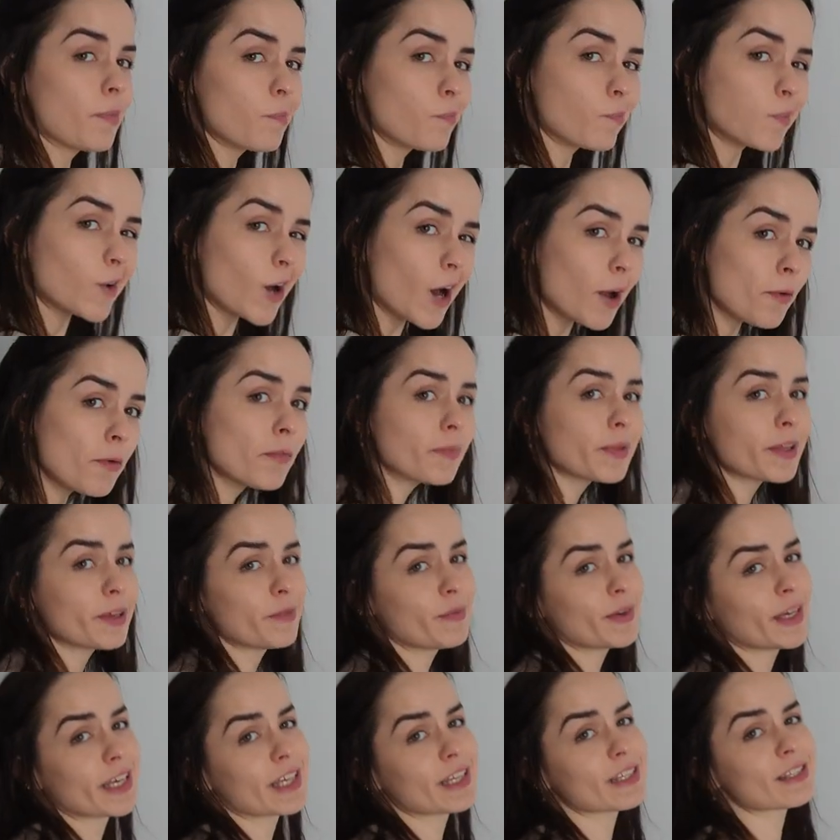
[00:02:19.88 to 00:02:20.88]
it probably
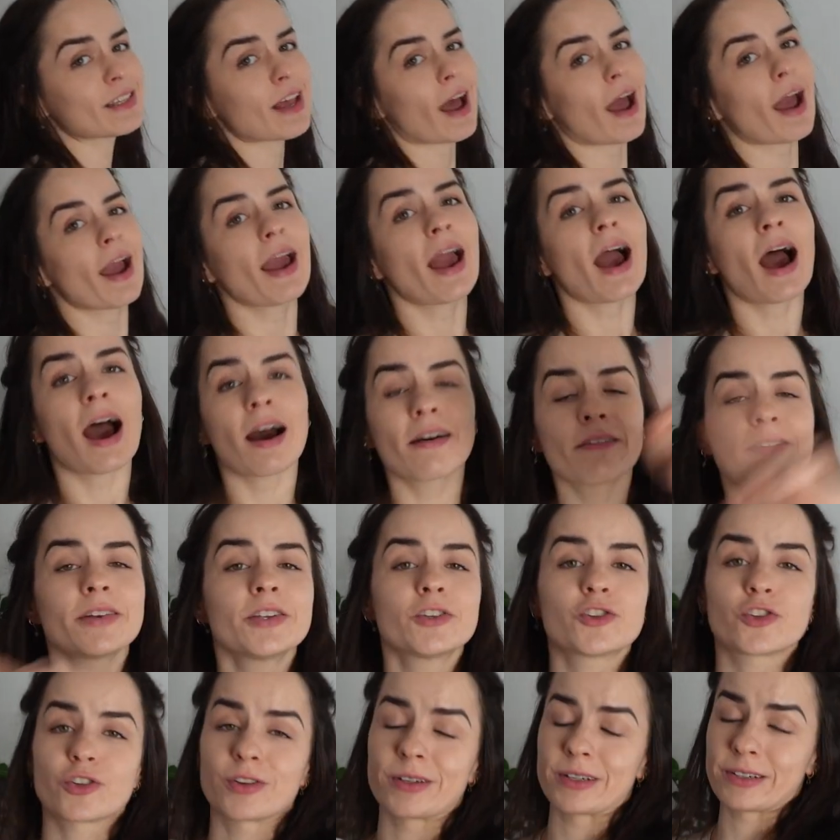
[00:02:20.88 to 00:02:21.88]
means I
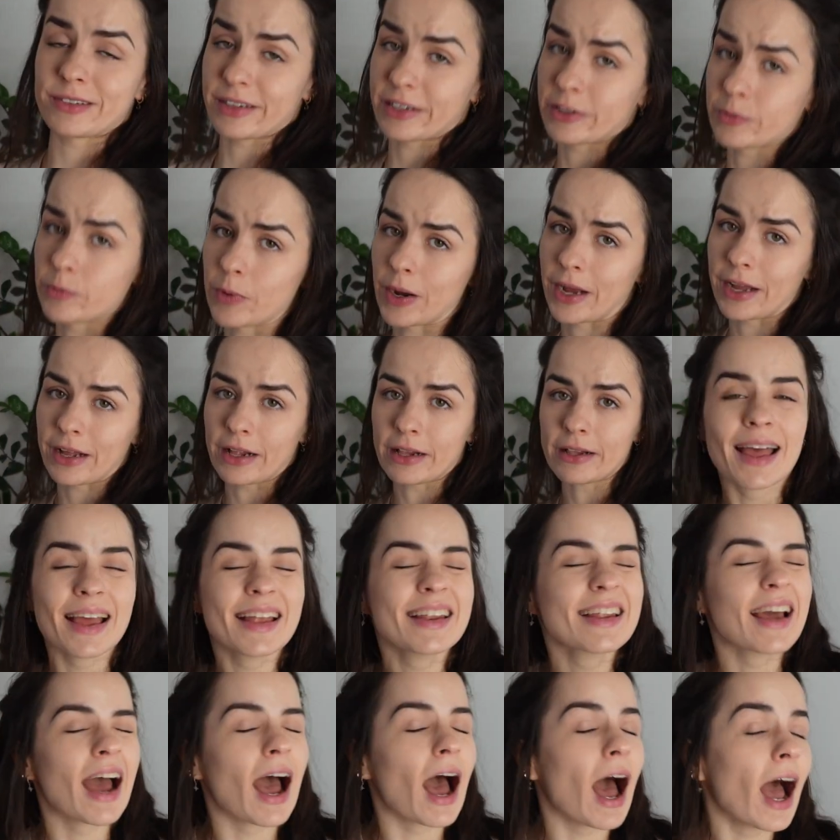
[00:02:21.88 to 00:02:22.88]
haven't journaled in a while.
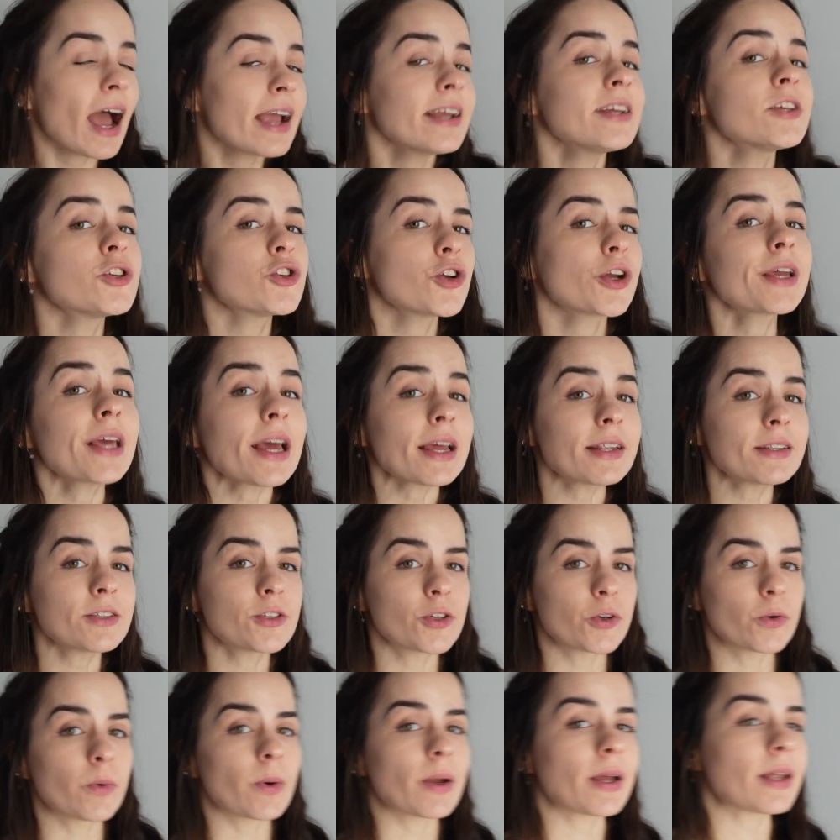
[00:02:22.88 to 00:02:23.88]
And I should get
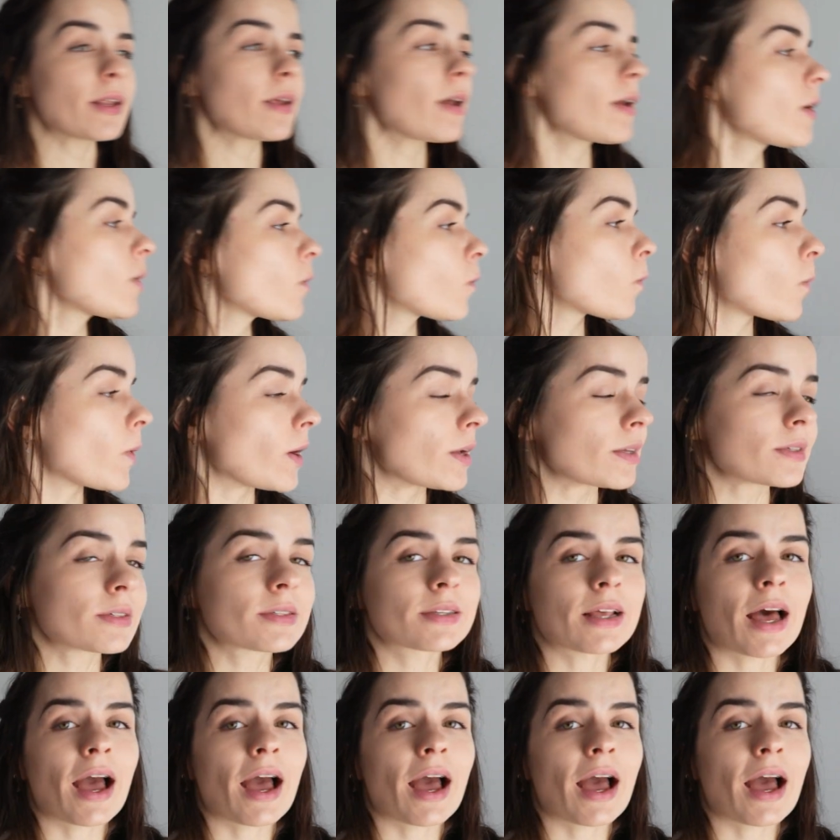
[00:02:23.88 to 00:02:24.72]
to it once